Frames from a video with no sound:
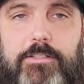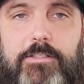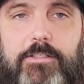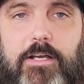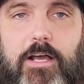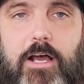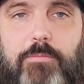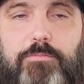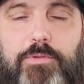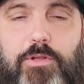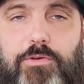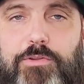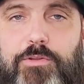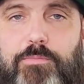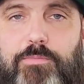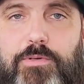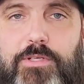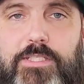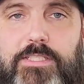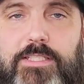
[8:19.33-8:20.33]
upload
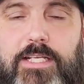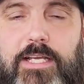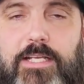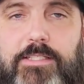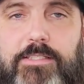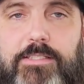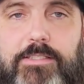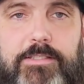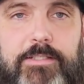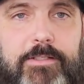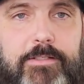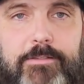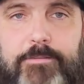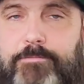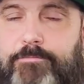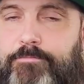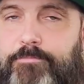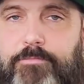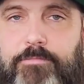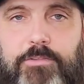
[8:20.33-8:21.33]
the presets,
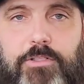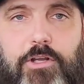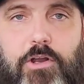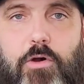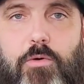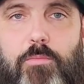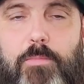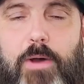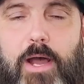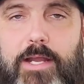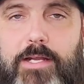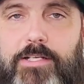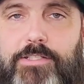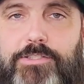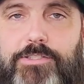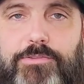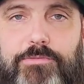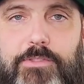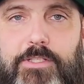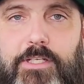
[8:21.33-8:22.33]
go
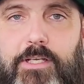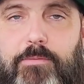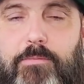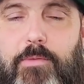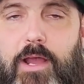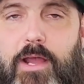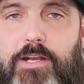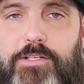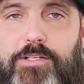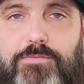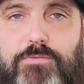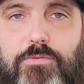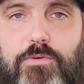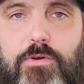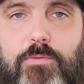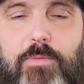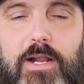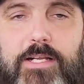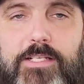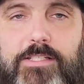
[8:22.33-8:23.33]
-3,
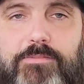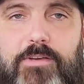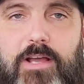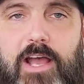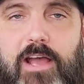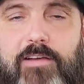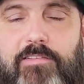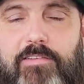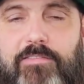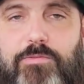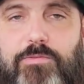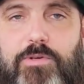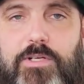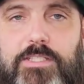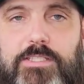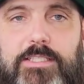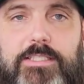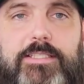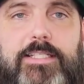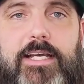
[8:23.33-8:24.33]
-4, -5 if you
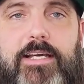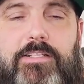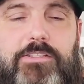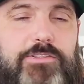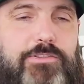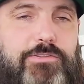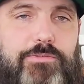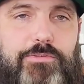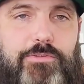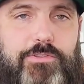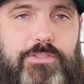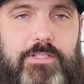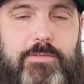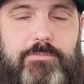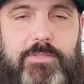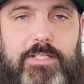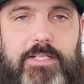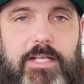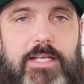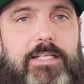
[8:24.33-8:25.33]
wanted to down tune or
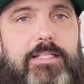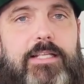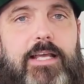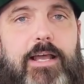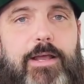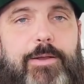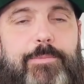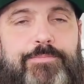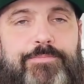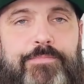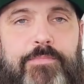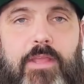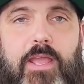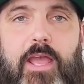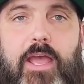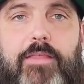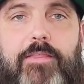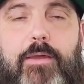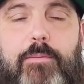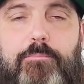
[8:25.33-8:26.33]
something like that,
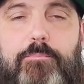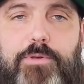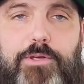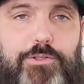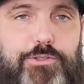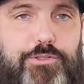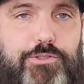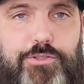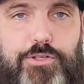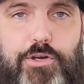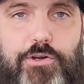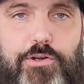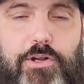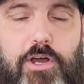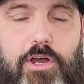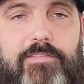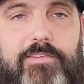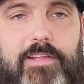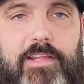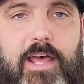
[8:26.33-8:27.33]
and then build your tone
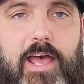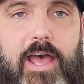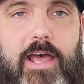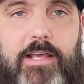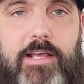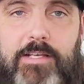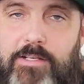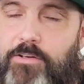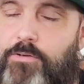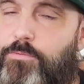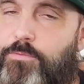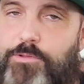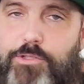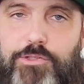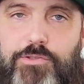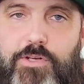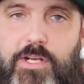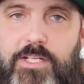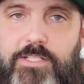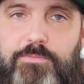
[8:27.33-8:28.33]
off of that. With
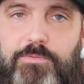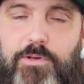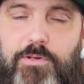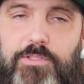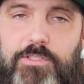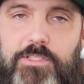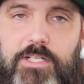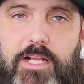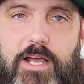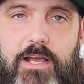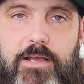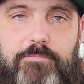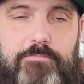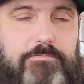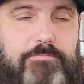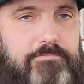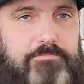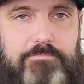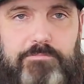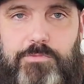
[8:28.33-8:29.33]
the Transpose
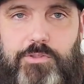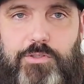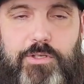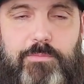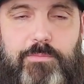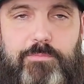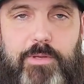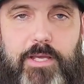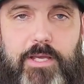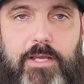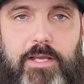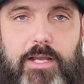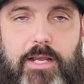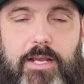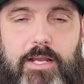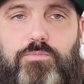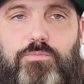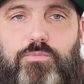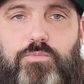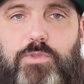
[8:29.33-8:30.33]
knob, you can
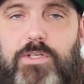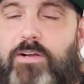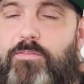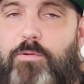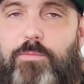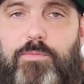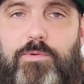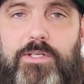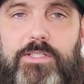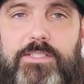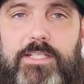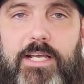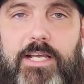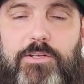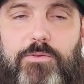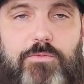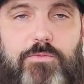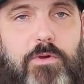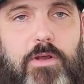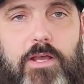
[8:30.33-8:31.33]
pick whatever preset
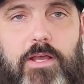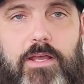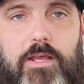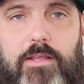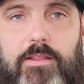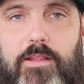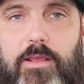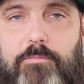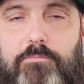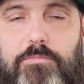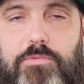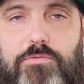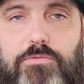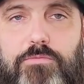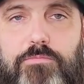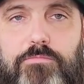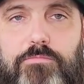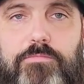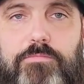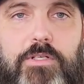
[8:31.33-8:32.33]
you want, and then
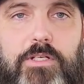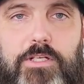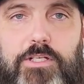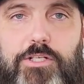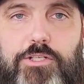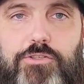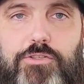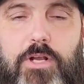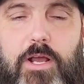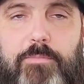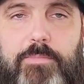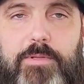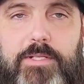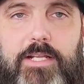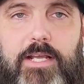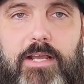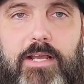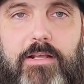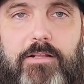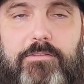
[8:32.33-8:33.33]
boom, drop it
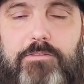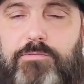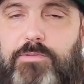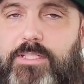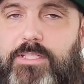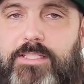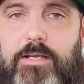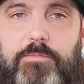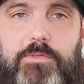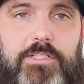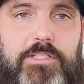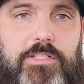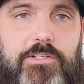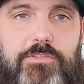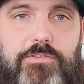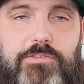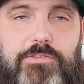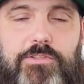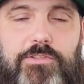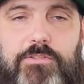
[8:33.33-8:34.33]
down 3
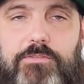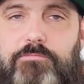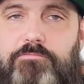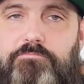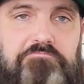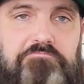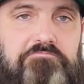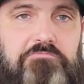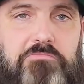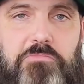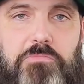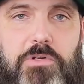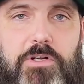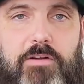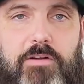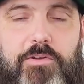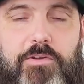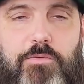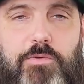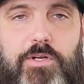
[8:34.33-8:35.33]
semitones,
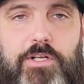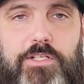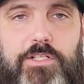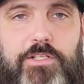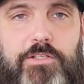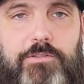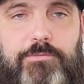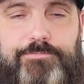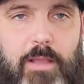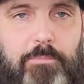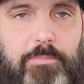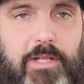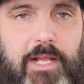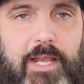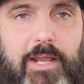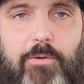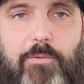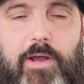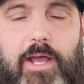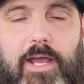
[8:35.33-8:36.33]
whatever you want to do,
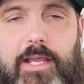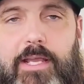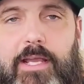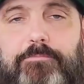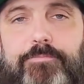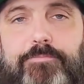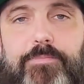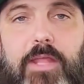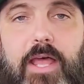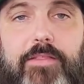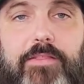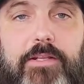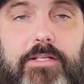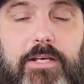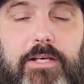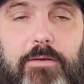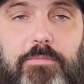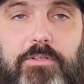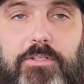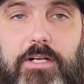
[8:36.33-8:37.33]
play away. And the
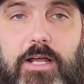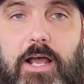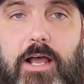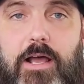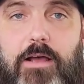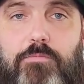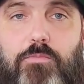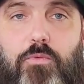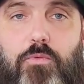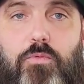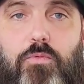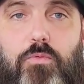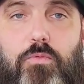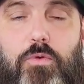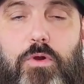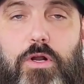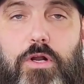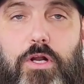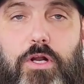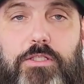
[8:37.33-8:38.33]
doubler knob
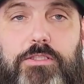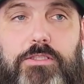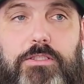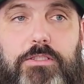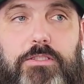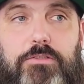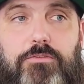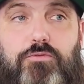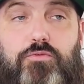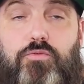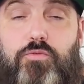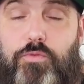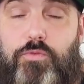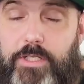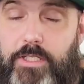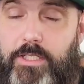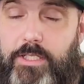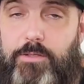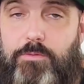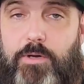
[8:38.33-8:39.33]
works
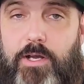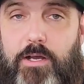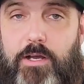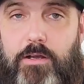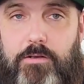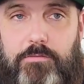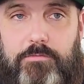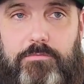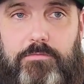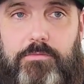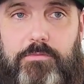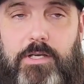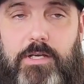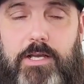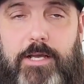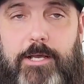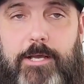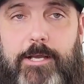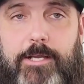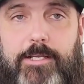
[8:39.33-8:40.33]
really well.
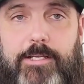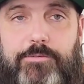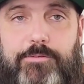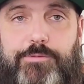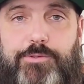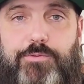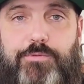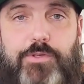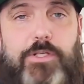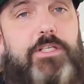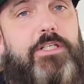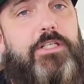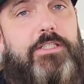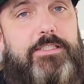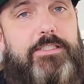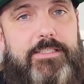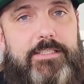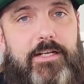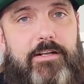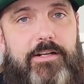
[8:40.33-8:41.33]
Gives you a really
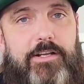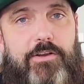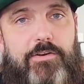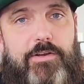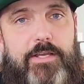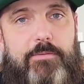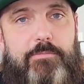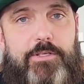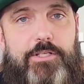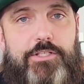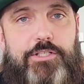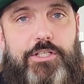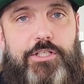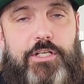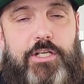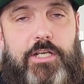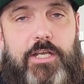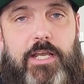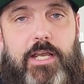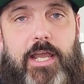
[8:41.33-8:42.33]
good stereo image
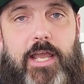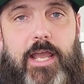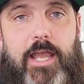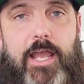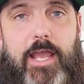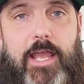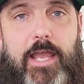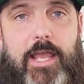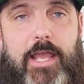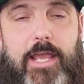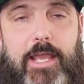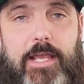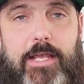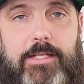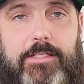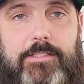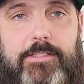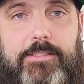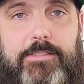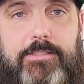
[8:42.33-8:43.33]

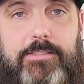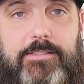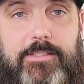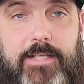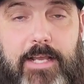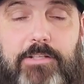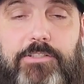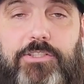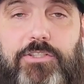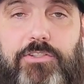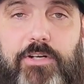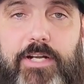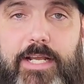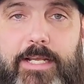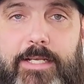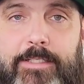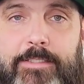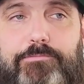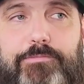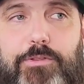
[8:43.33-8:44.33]
and sounds
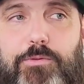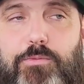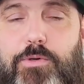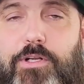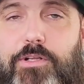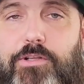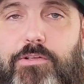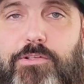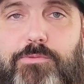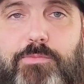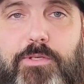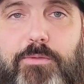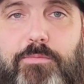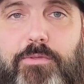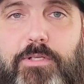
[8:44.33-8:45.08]
great. You're one of those people